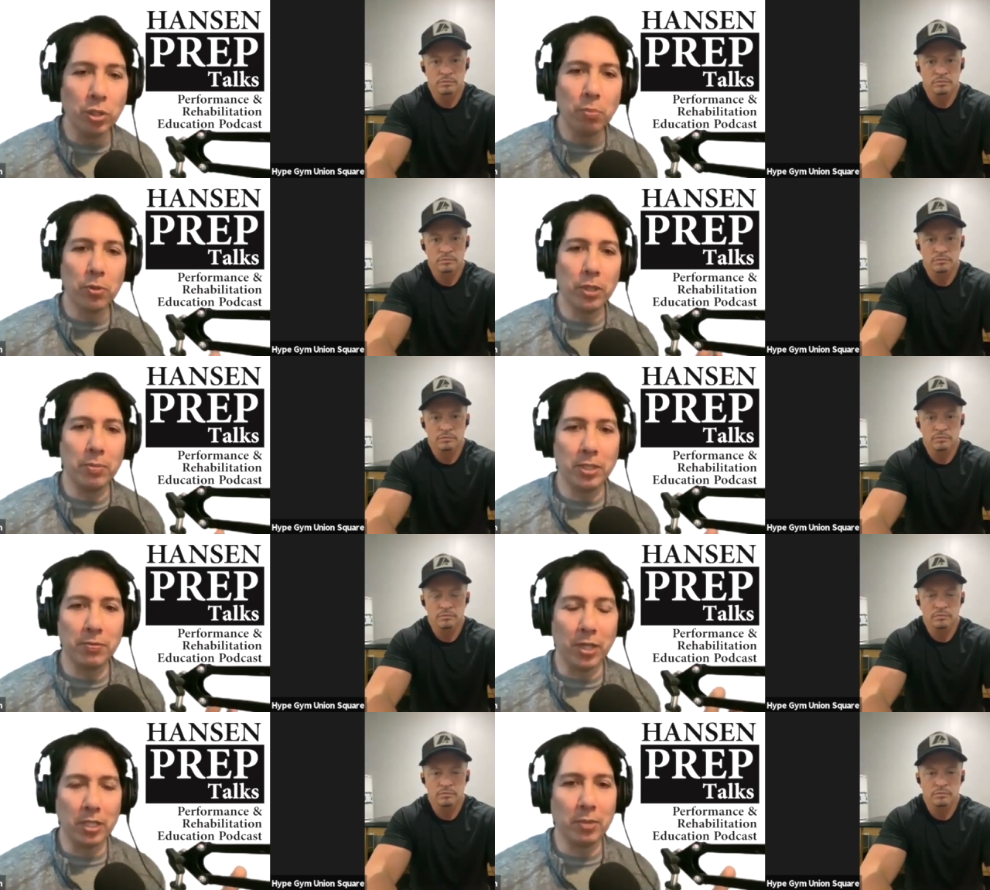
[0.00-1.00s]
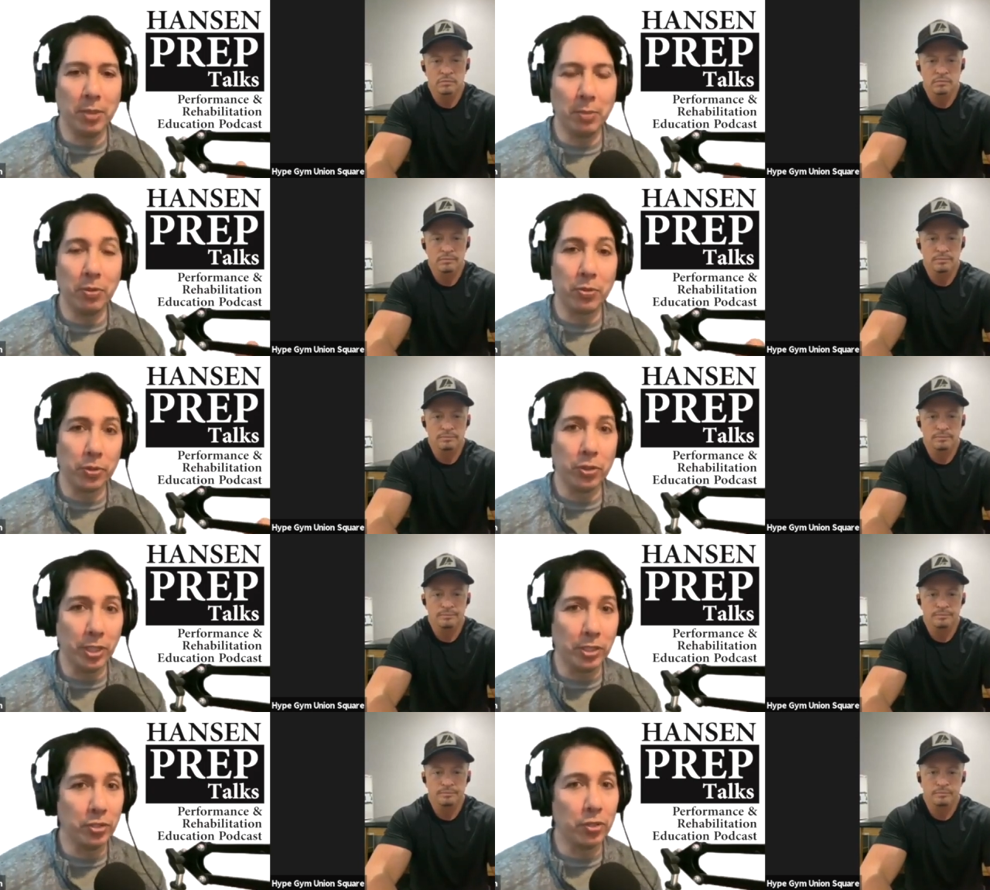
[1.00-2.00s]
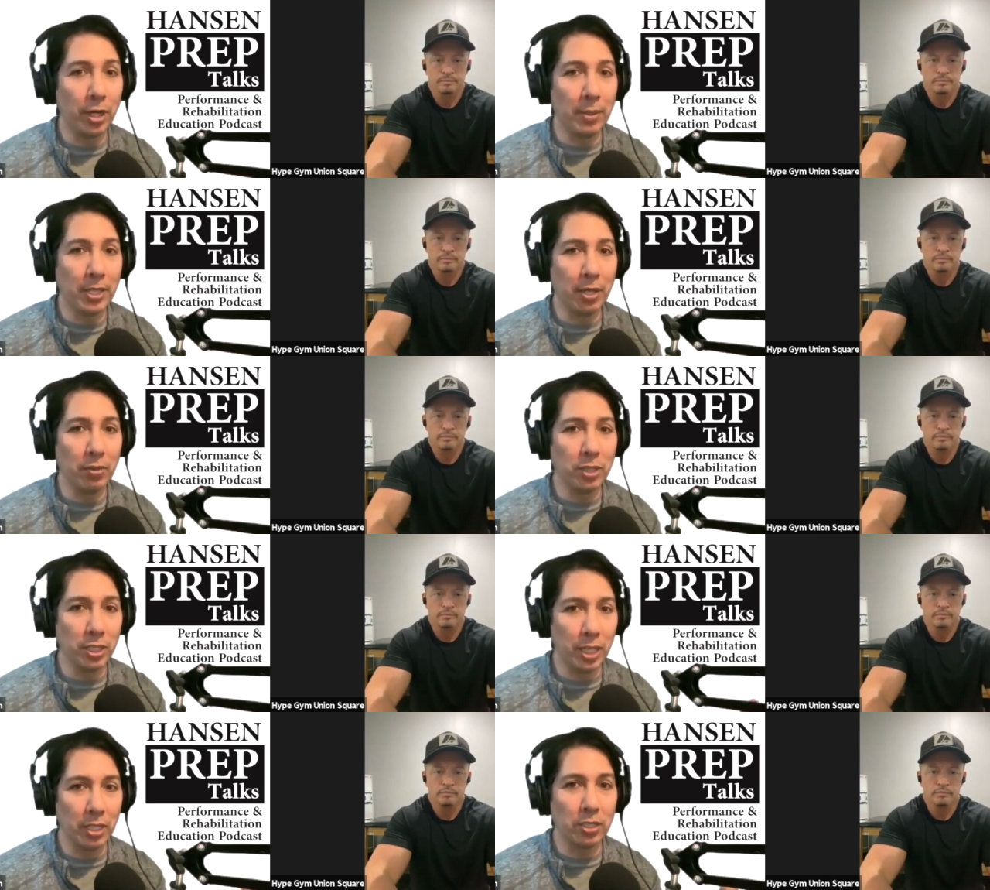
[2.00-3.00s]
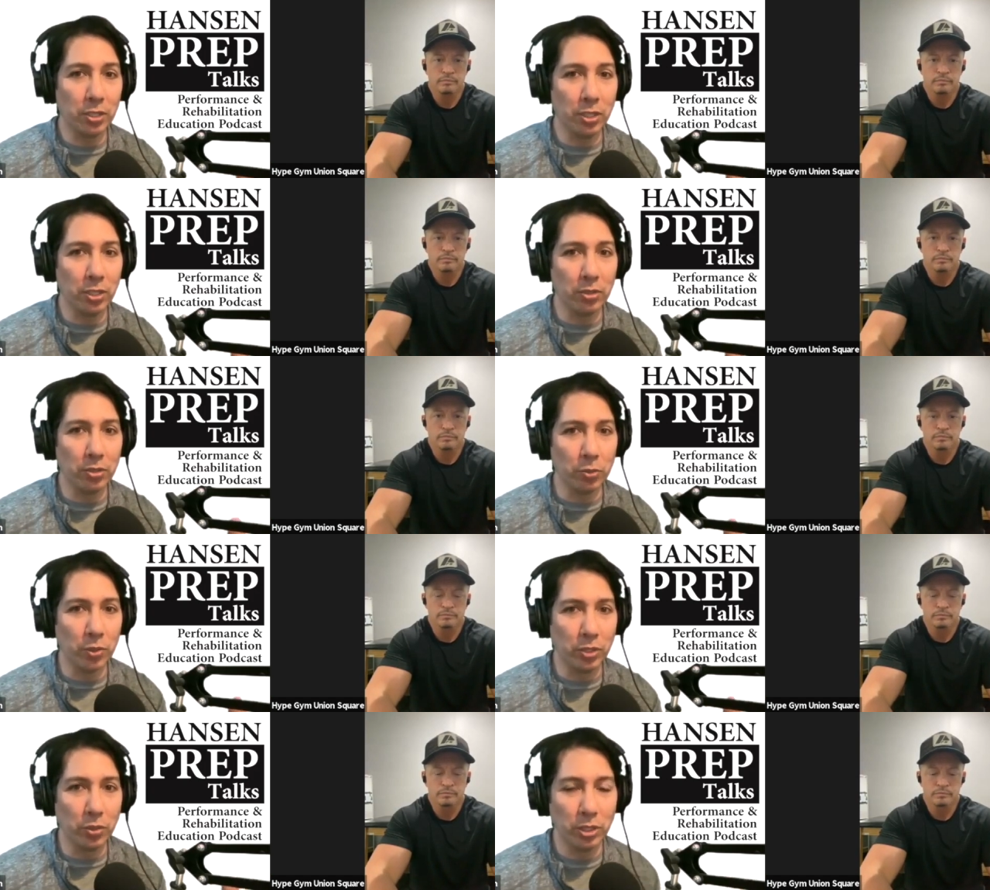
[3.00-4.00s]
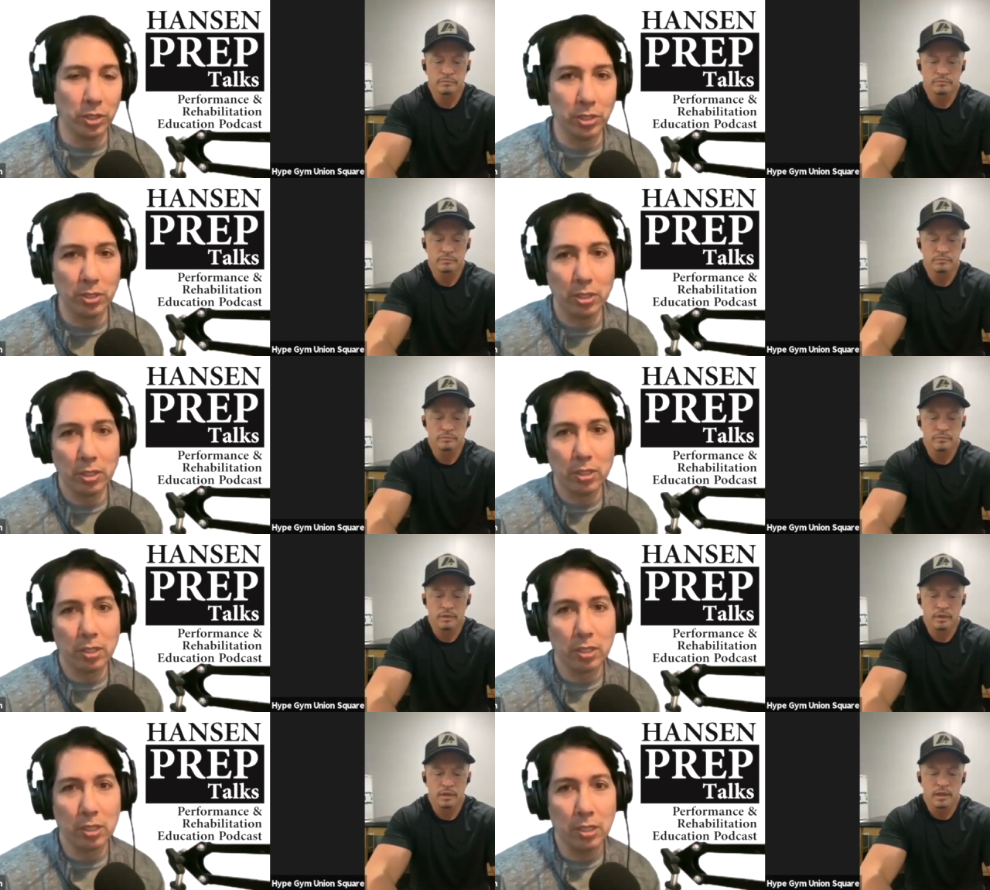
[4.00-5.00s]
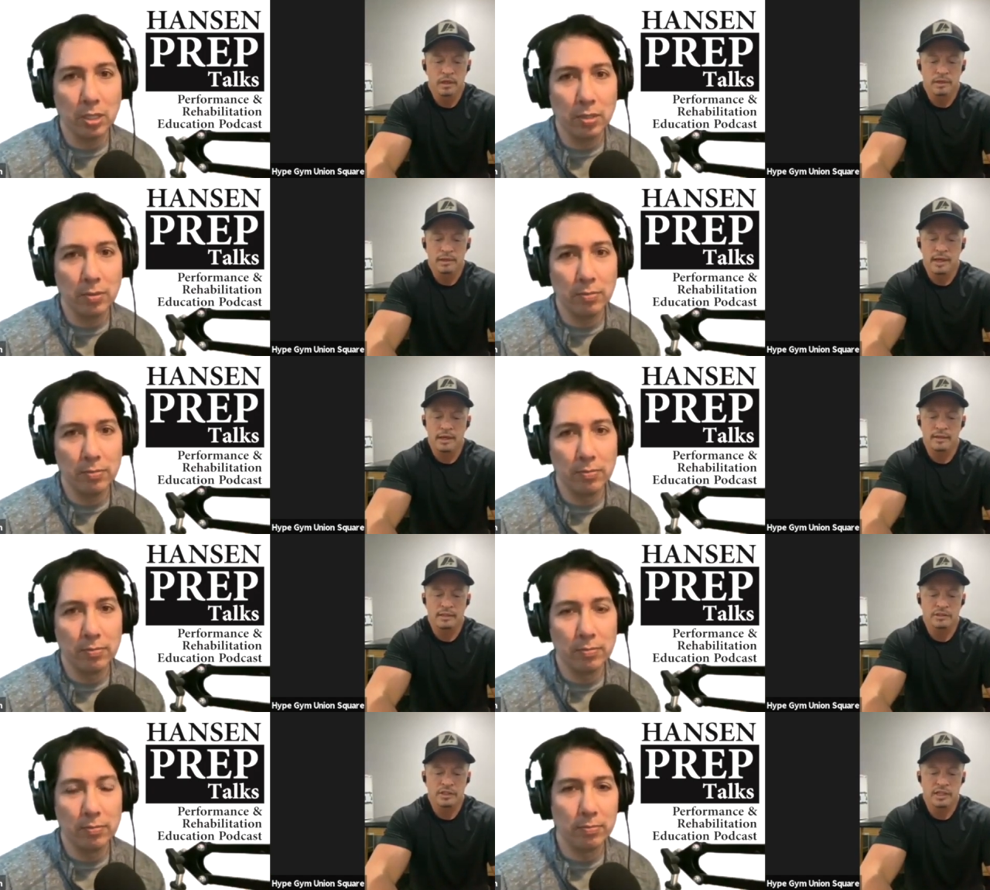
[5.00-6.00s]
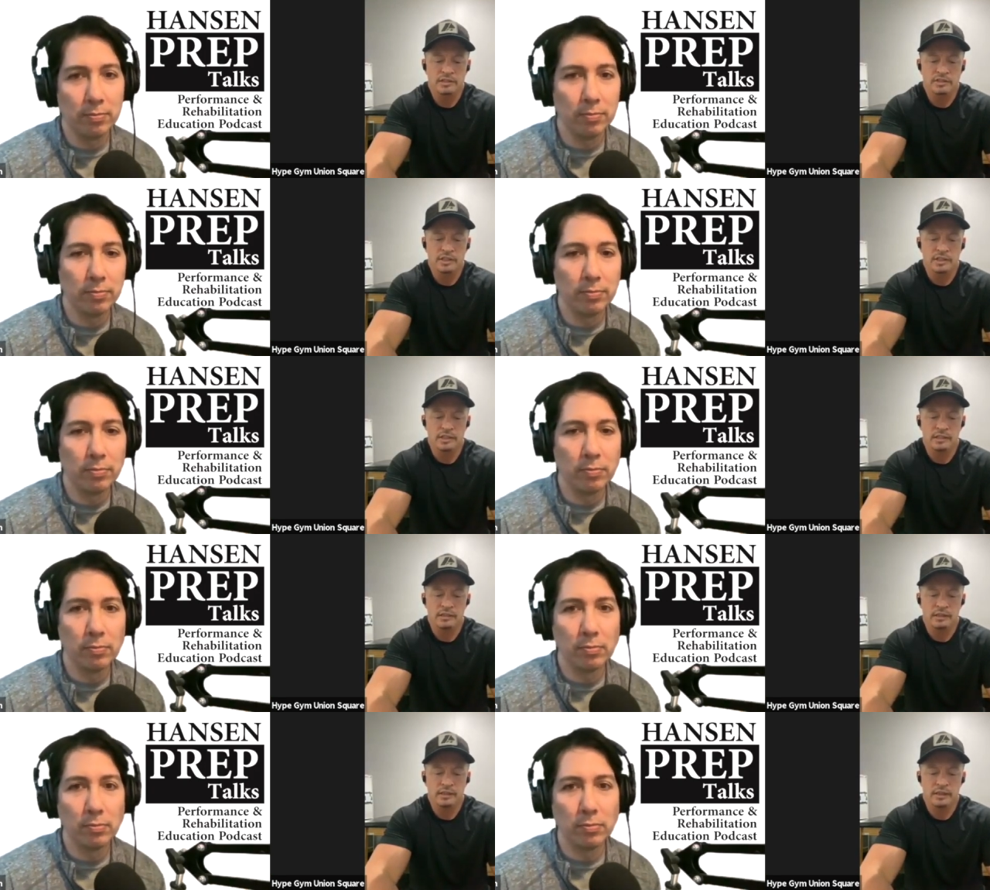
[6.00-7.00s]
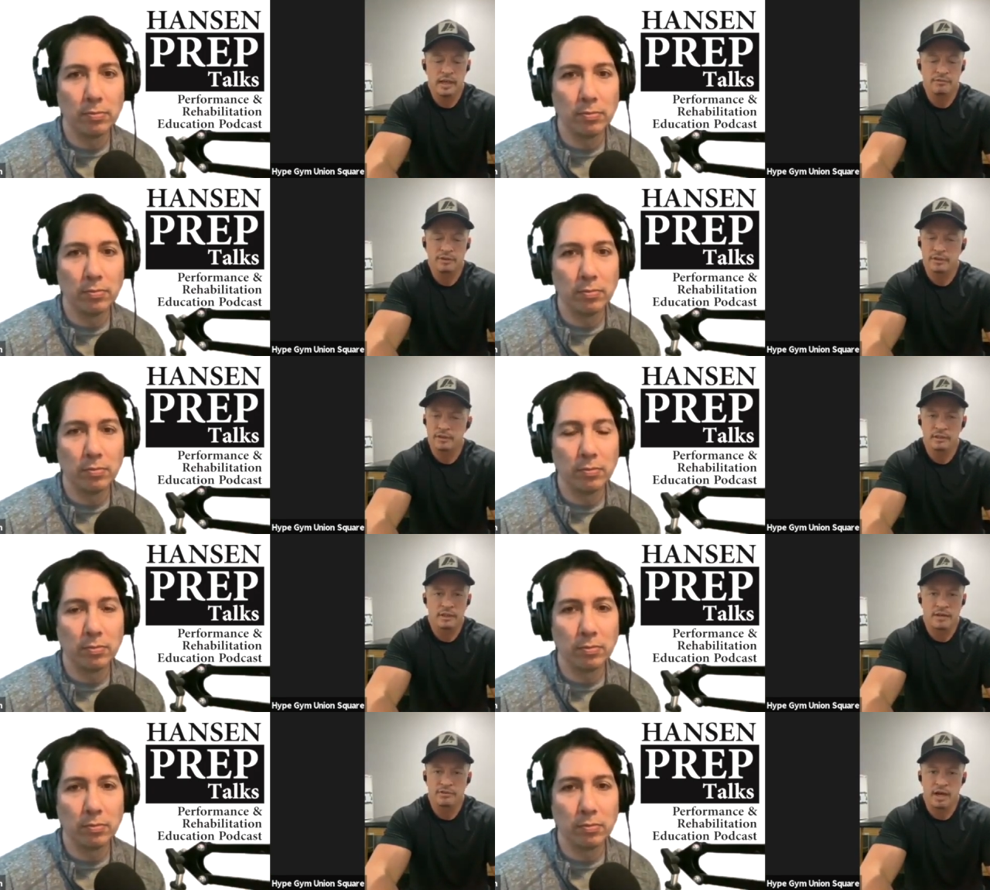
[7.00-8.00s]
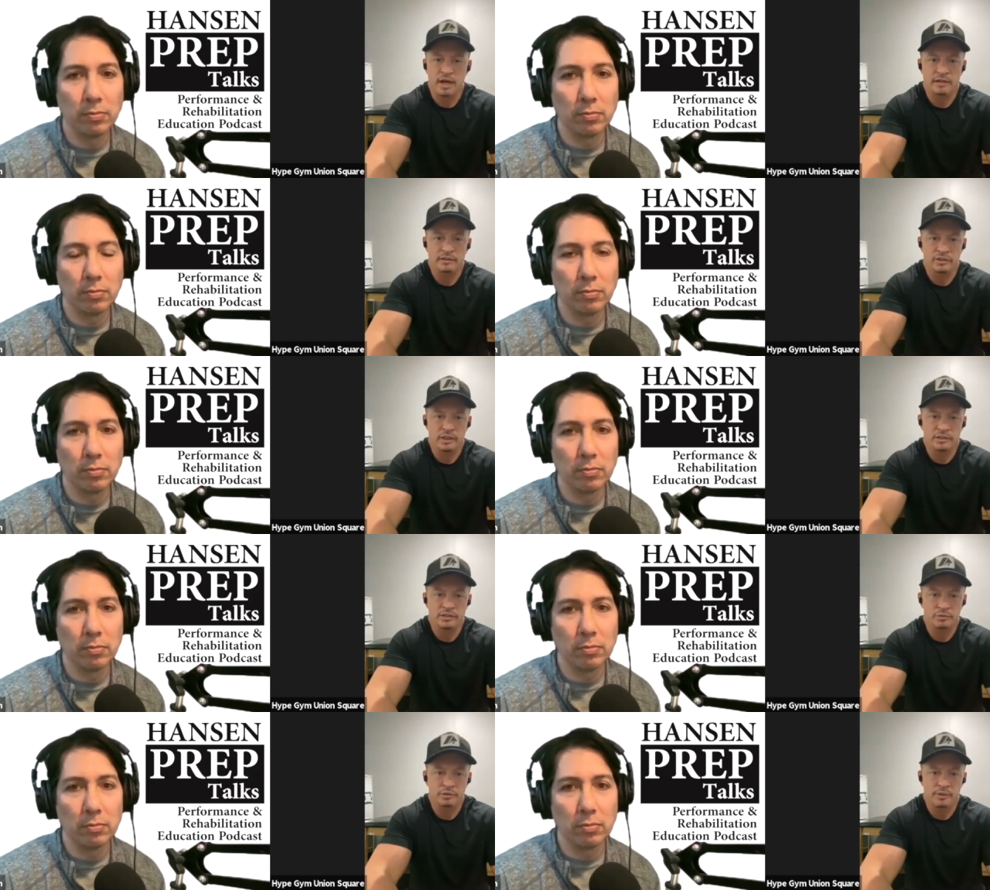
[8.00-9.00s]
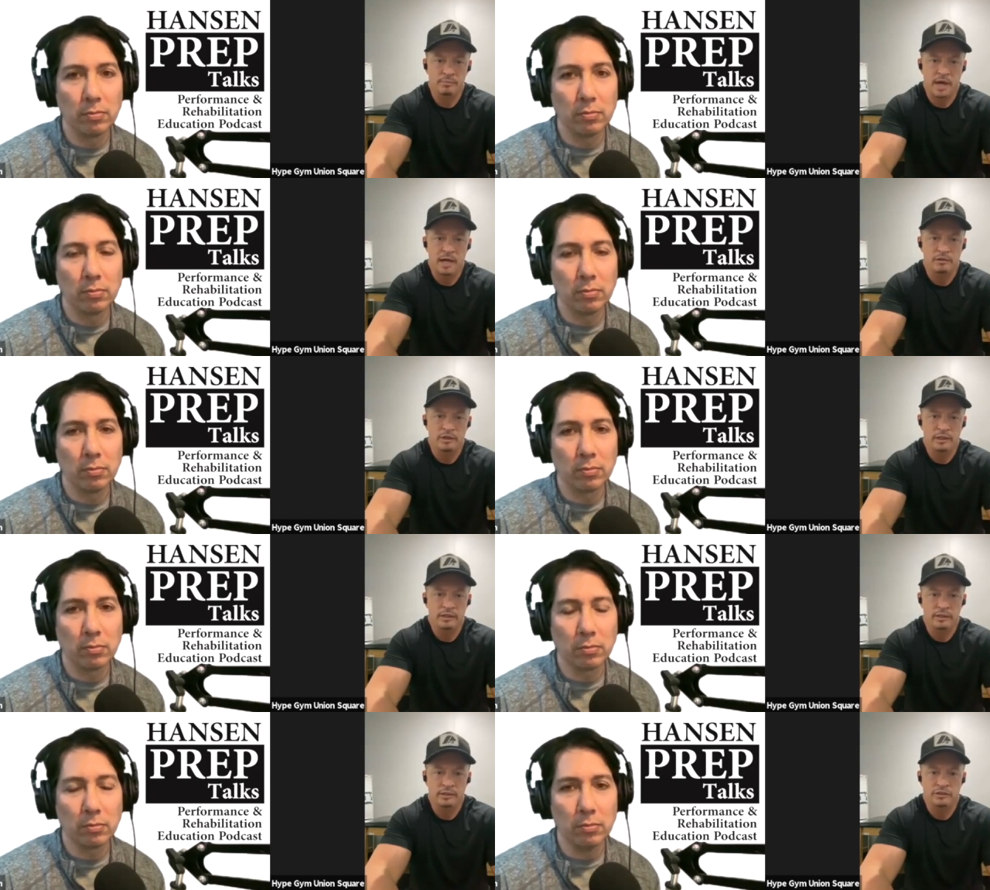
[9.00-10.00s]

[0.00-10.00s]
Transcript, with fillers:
Speaker 1: pretty much funneling people through your instagram account to get to your your resources
Speaker 2: yeah that's that's the the everything that i've got is is through the bio link in